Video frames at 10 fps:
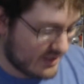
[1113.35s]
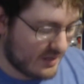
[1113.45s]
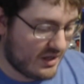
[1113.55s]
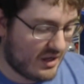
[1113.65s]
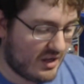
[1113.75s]

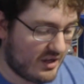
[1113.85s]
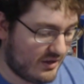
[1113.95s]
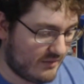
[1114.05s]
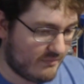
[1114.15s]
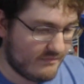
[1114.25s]

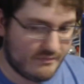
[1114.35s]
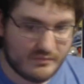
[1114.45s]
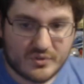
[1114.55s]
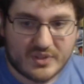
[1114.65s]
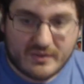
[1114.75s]

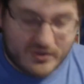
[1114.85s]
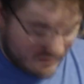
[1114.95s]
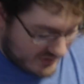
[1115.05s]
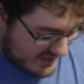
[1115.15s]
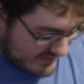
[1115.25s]
We'll save you for
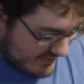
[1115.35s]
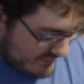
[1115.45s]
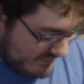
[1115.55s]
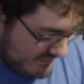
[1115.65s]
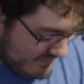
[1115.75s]
last.
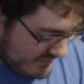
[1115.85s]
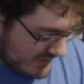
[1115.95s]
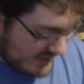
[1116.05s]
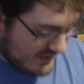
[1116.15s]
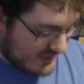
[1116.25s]

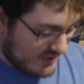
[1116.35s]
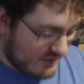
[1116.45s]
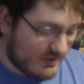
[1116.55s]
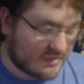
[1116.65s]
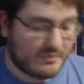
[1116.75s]

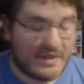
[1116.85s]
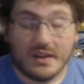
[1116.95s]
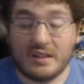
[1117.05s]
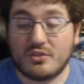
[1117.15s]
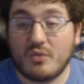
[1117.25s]

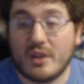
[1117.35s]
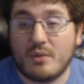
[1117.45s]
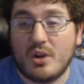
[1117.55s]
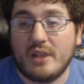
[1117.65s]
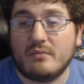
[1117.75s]
WrestleMania
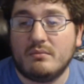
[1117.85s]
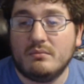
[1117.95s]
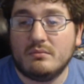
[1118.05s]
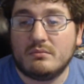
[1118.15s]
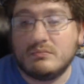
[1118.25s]
21.
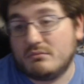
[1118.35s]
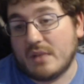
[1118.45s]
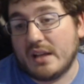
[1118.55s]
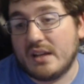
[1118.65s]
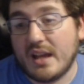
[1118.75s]
I
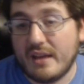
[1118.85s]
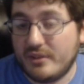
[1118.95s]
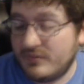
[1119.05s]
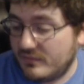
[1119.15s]
didn't have it.